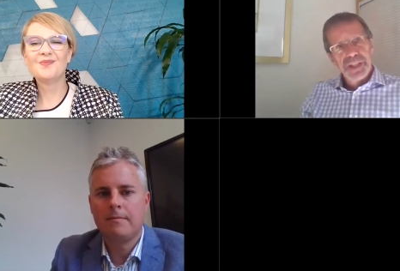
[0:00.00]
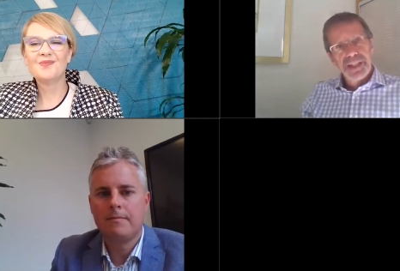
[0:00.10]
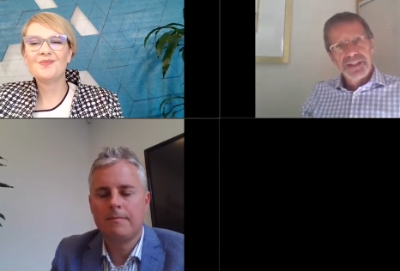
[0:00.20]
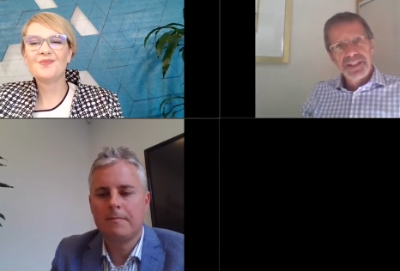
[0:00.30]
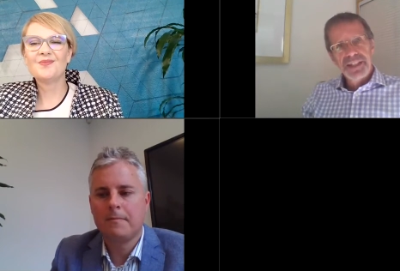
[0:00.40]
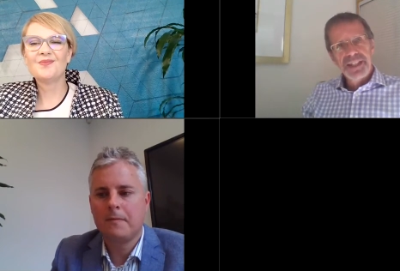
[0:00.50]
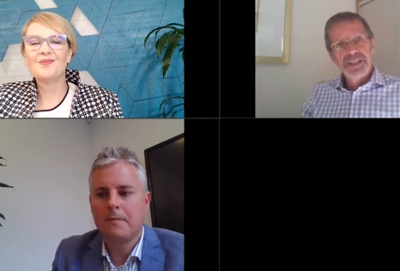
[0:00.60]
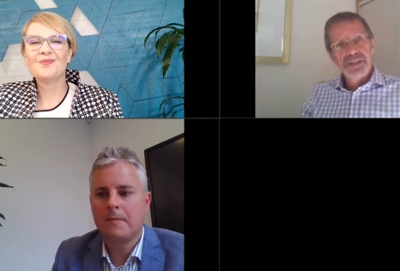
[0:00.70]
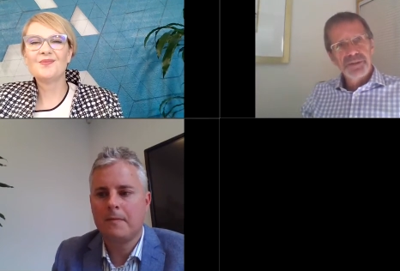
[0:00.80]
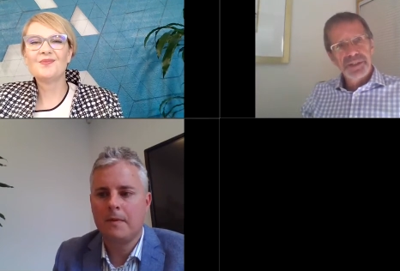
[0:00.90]
Speaker 1: and I think
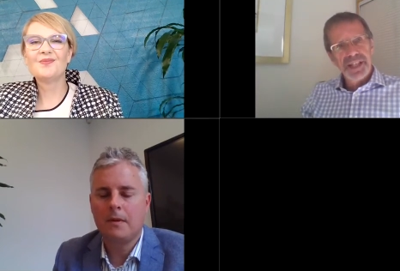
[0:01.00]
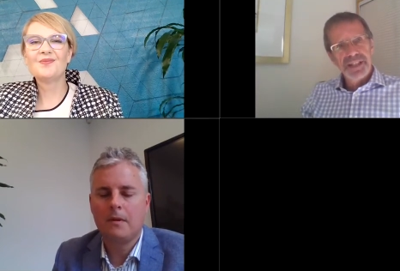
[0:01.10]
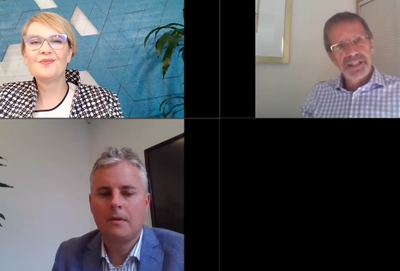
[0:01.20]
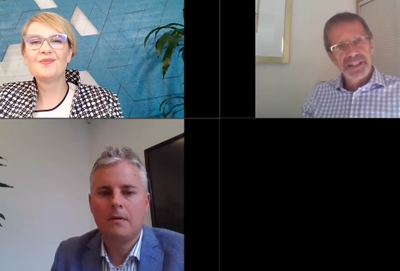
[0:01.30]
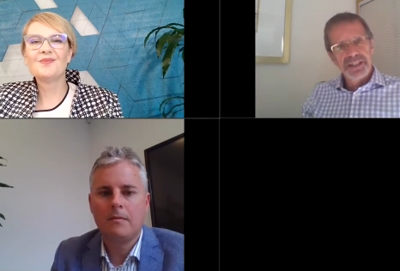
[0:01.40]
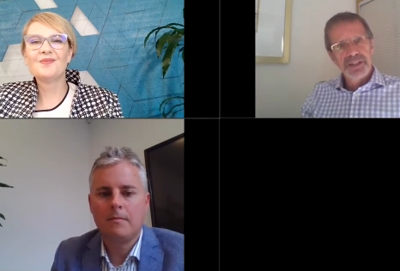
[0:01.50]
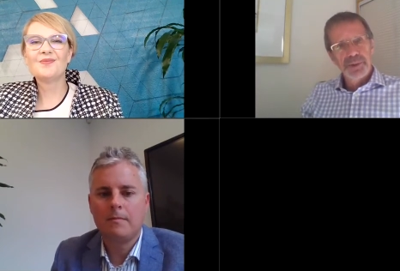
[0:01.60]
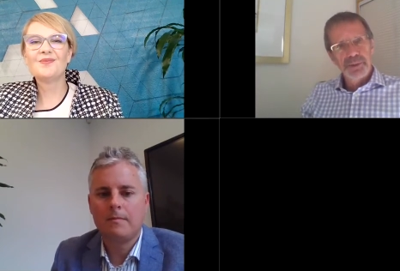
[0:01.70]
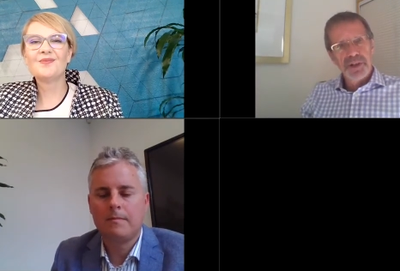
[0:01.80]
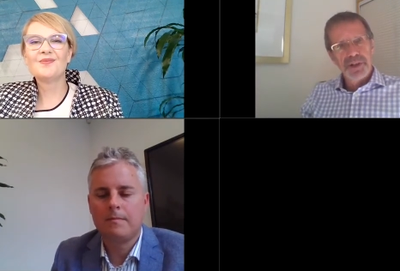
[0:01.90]
it is starting
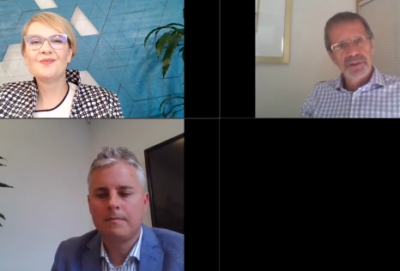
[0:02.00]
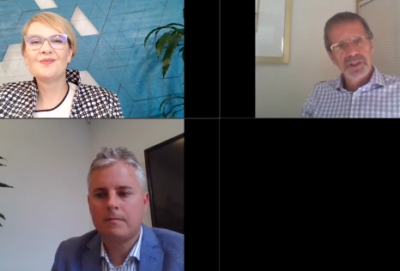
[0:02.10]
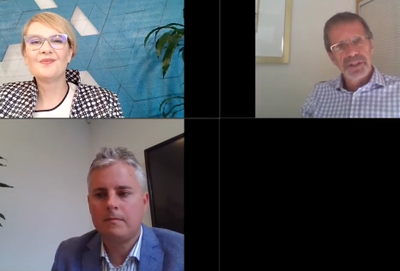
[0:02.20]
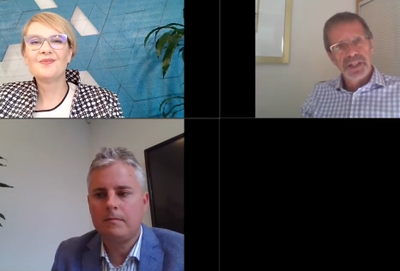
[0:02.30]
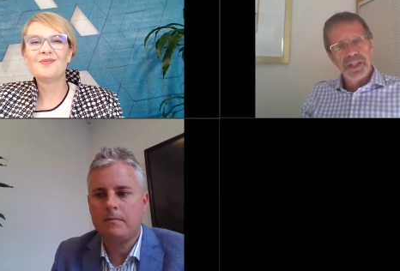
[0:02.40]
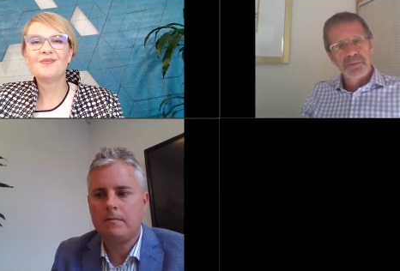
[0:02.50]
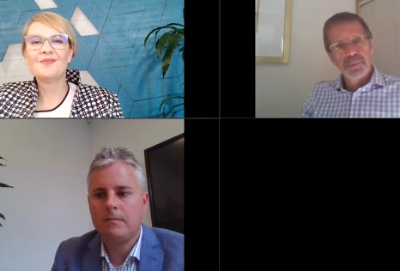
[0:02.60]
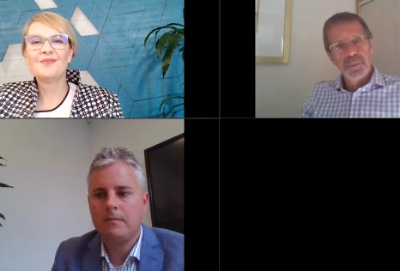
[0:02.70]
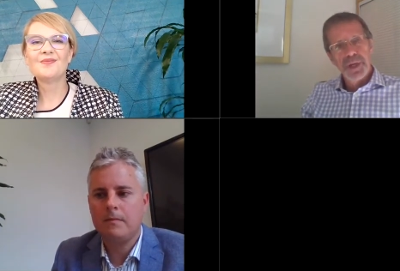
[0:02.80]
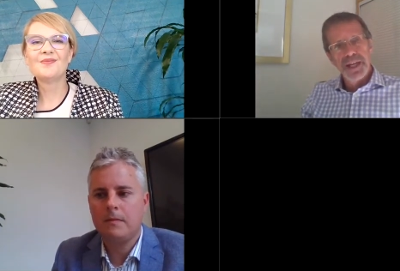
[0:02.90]
to approach a
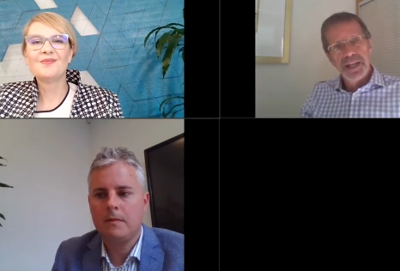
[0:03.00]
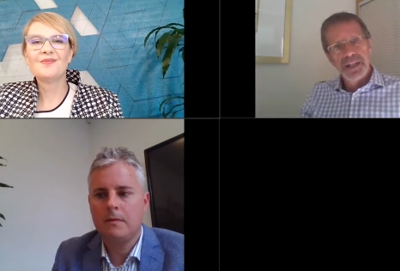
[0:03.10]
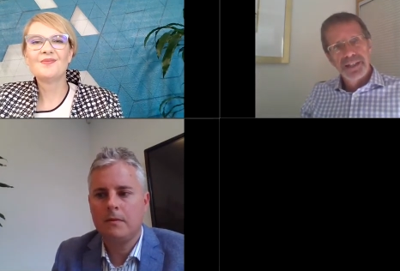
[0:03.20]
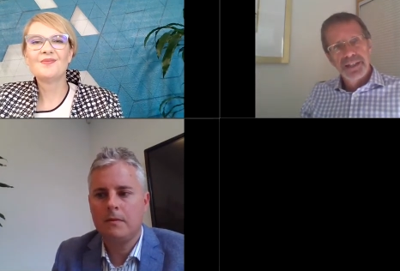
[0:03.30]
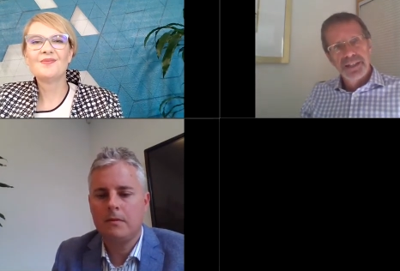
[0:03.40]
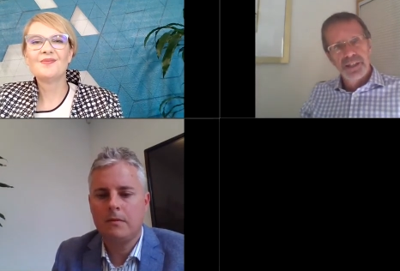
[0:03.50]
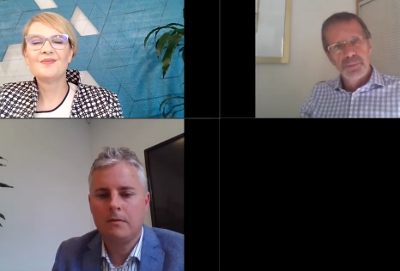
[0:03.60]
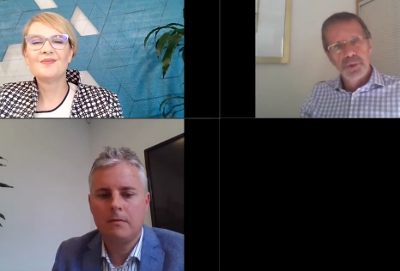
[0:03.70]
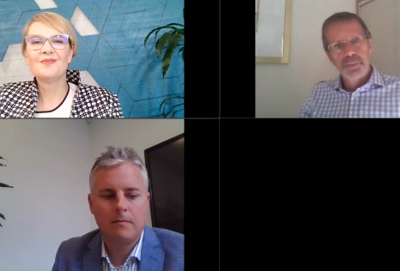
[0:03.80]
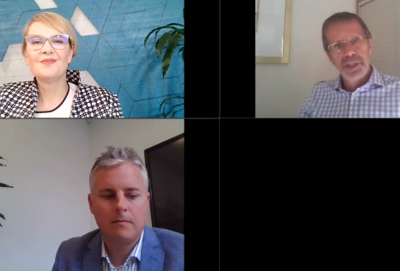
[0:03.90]
time where there
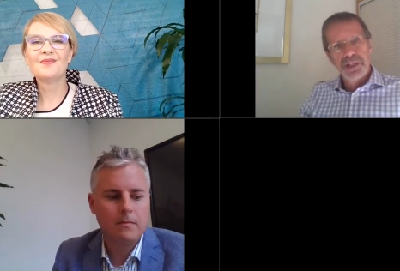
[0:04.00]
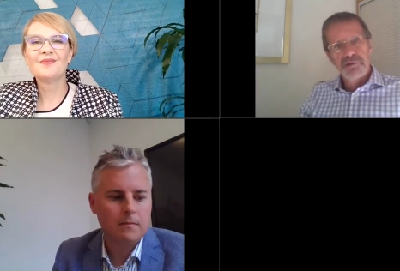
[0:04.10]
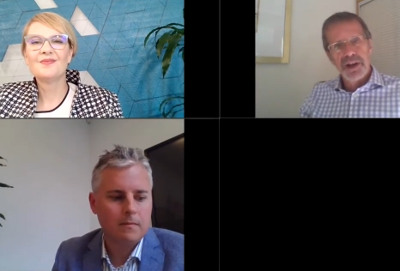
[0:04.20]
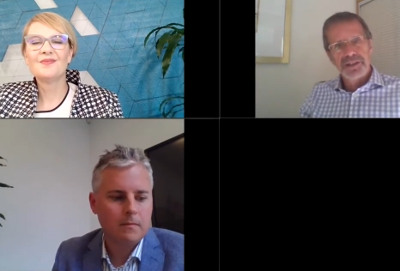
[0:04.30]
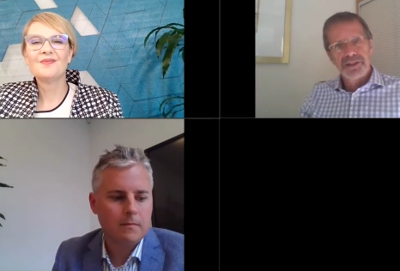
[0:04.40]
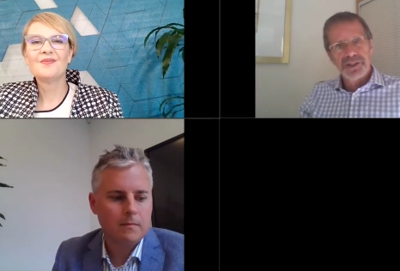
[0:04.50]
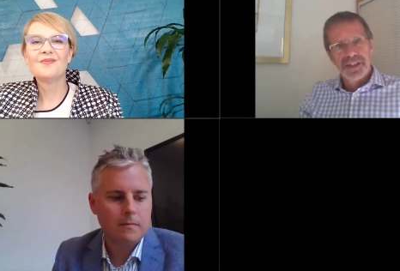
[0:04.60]
will be a crunch.